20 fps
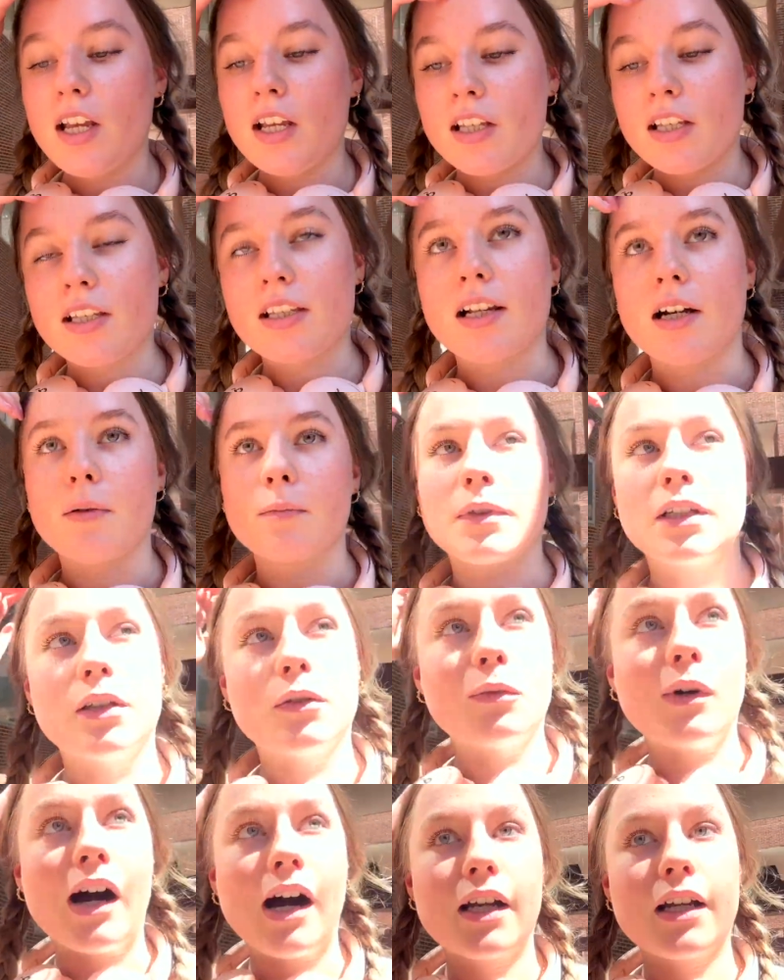So I'm gonna
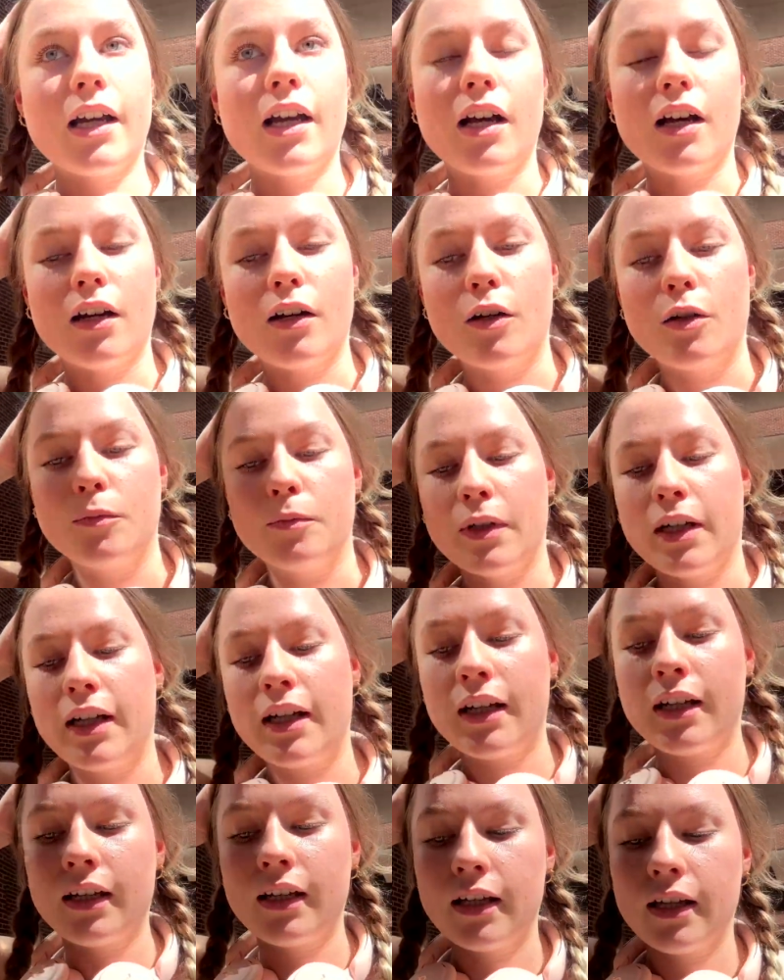walk home,
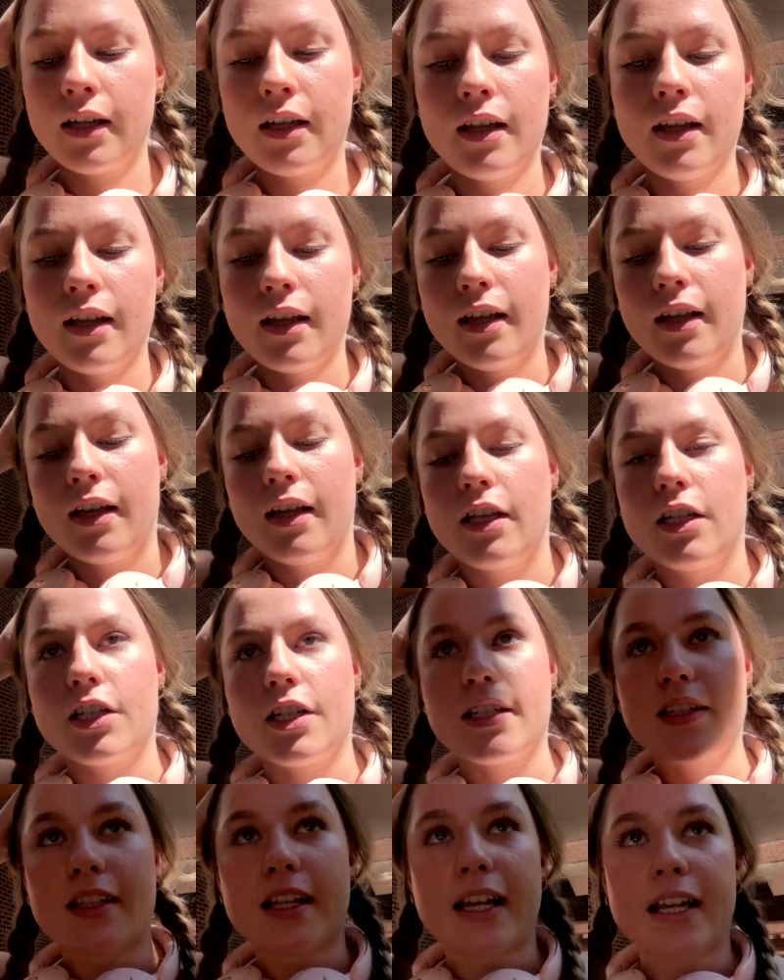
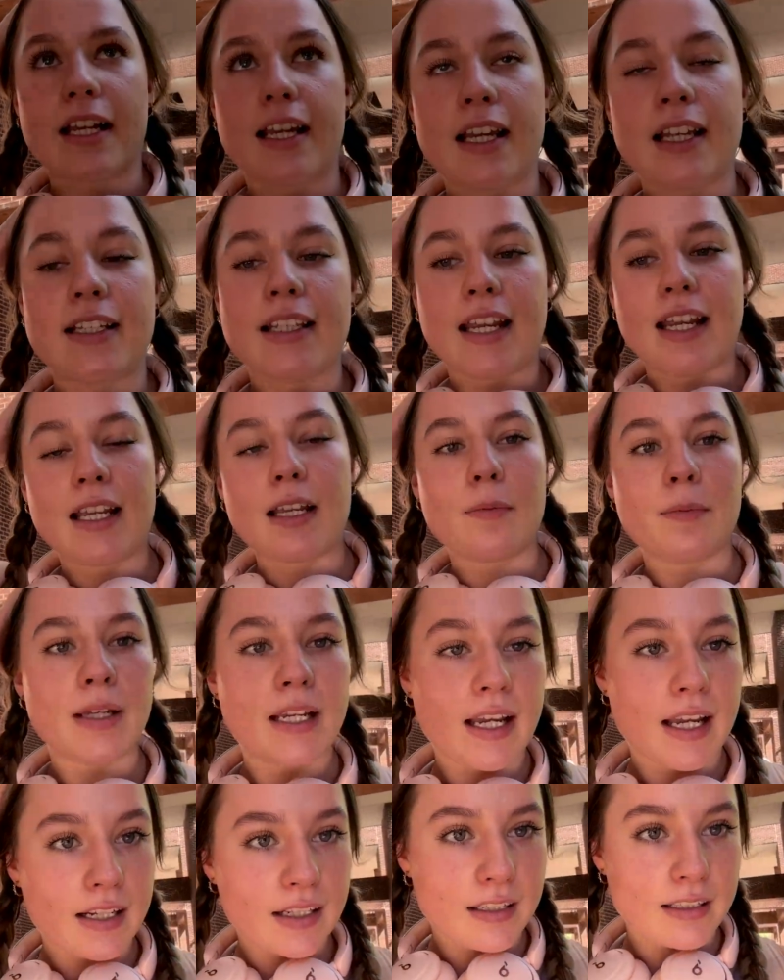just like take a
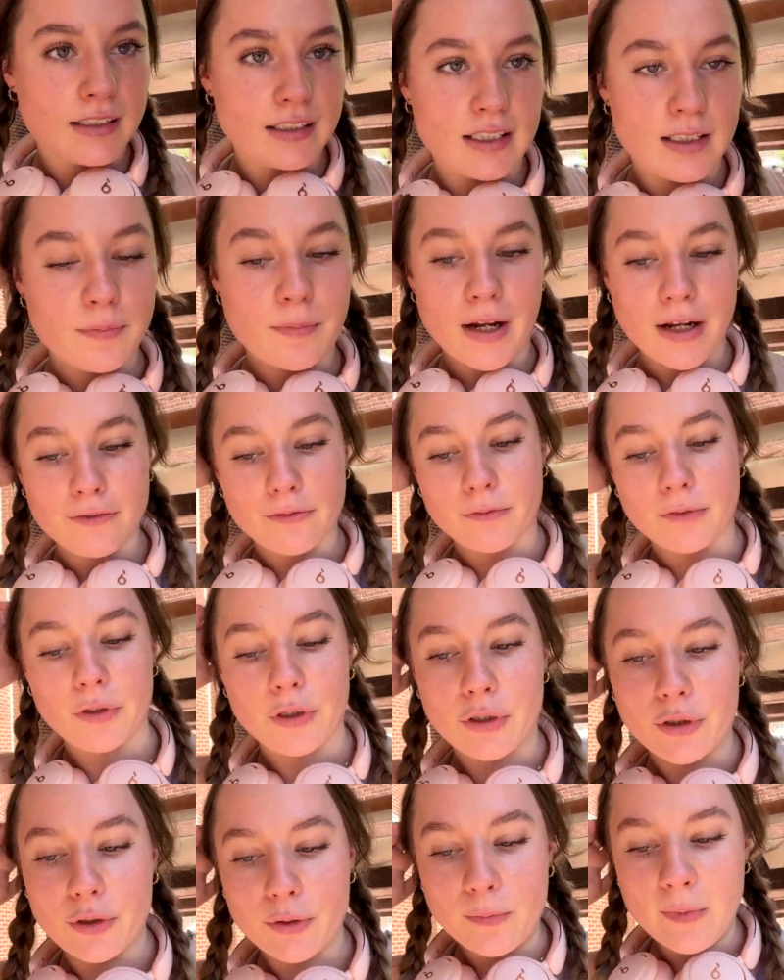beat and clean my
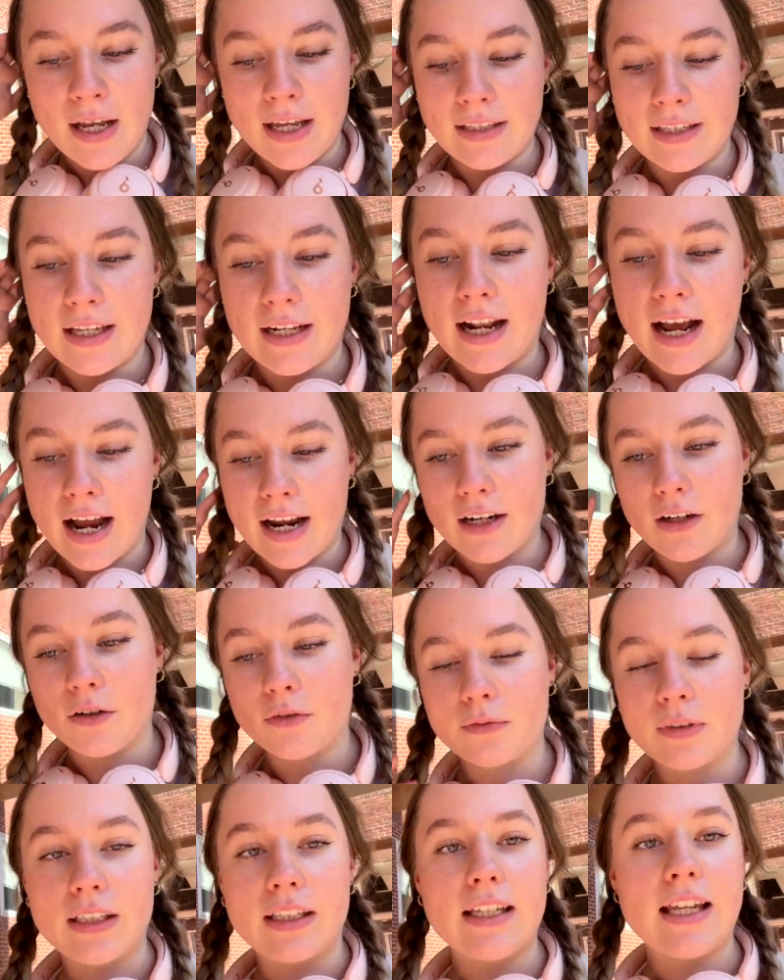room, and then I
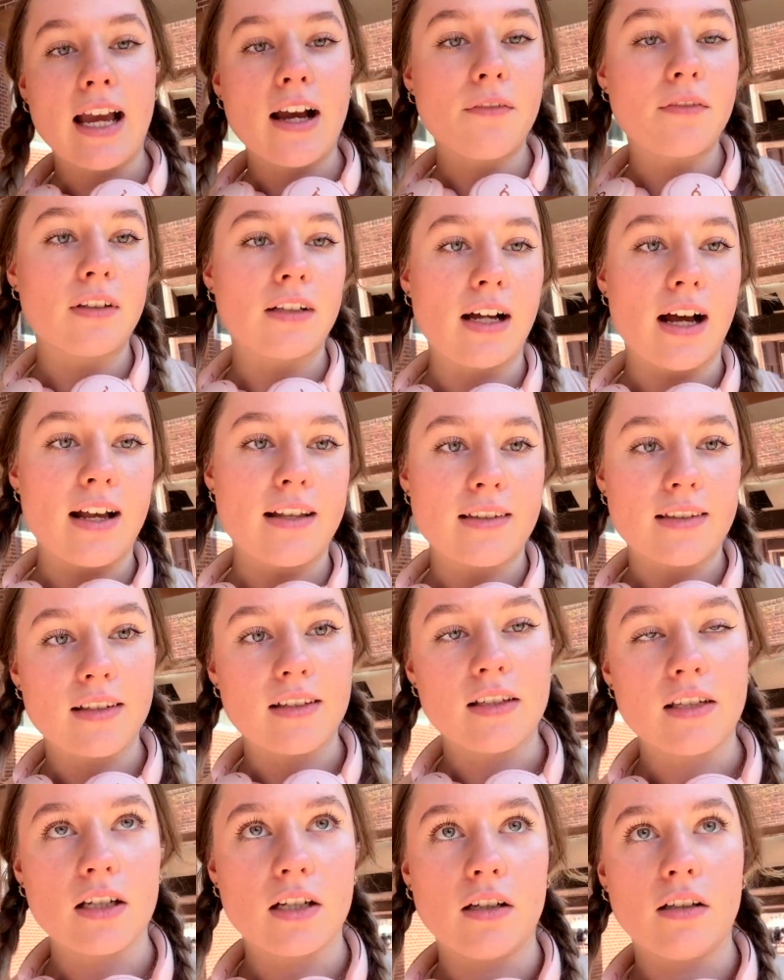don't really have class
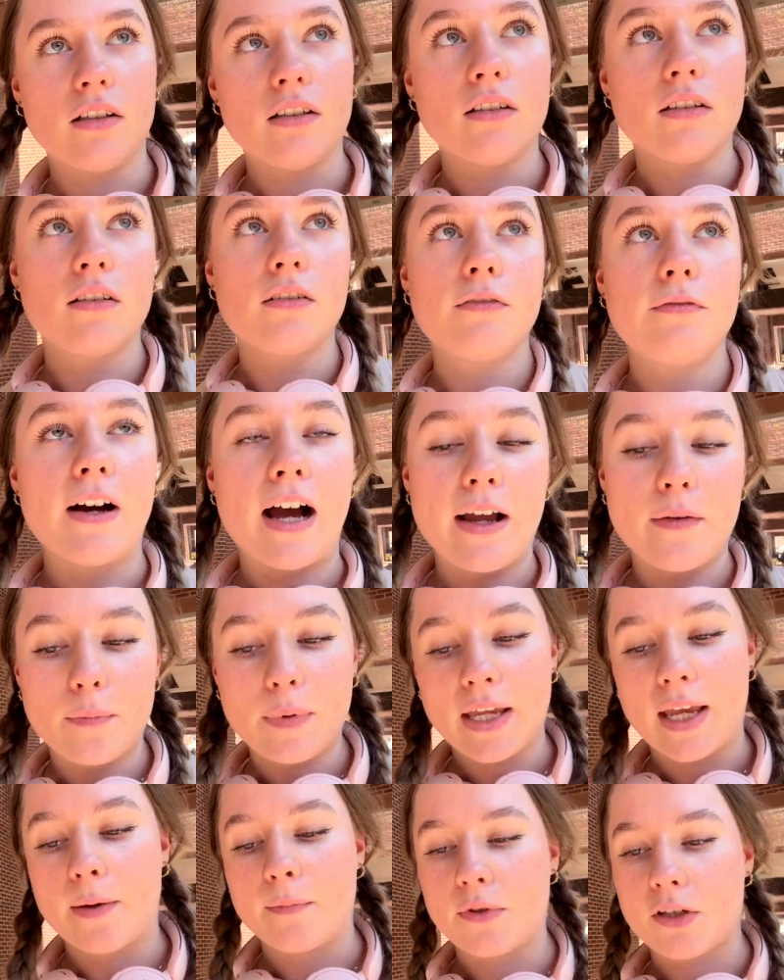until 5
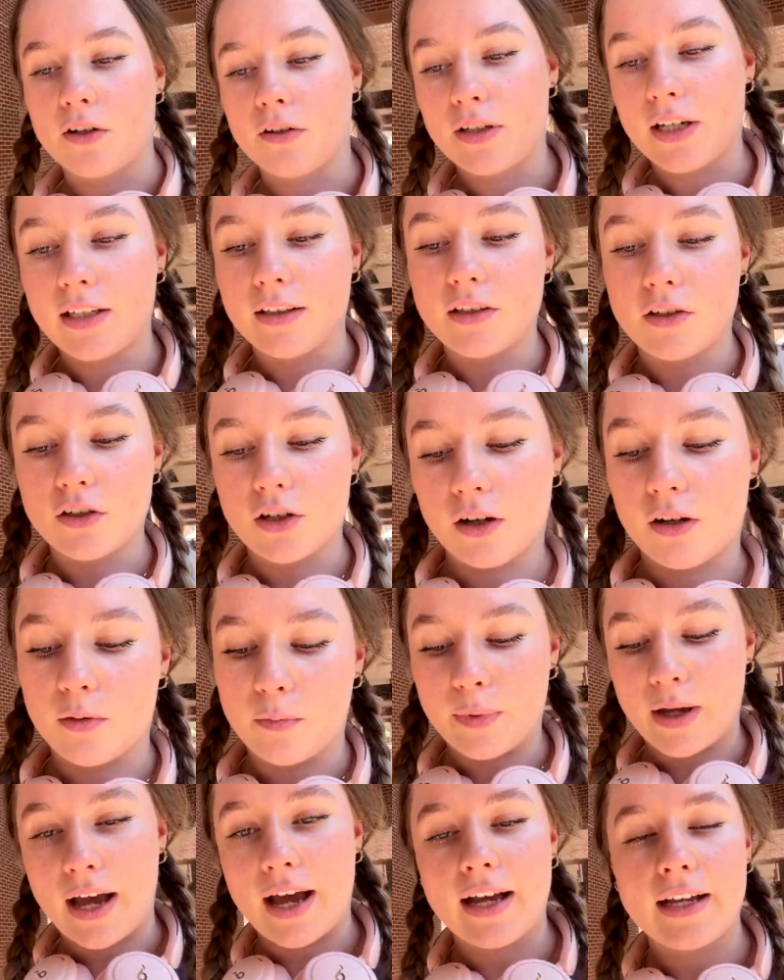p.m. so I'll take the shuttle
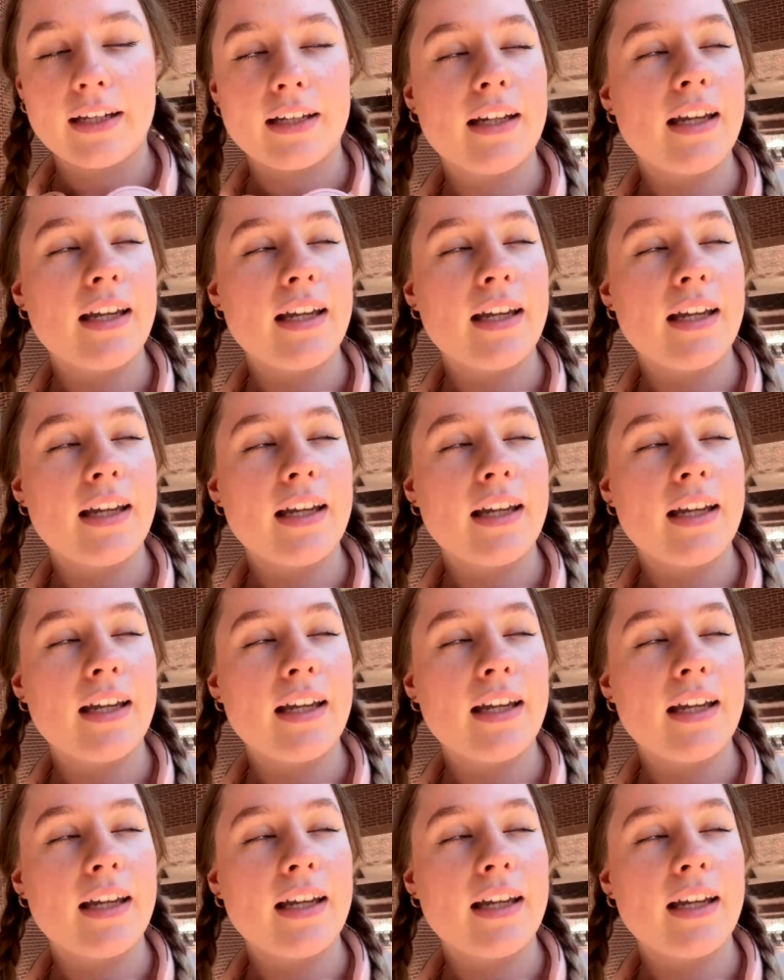back,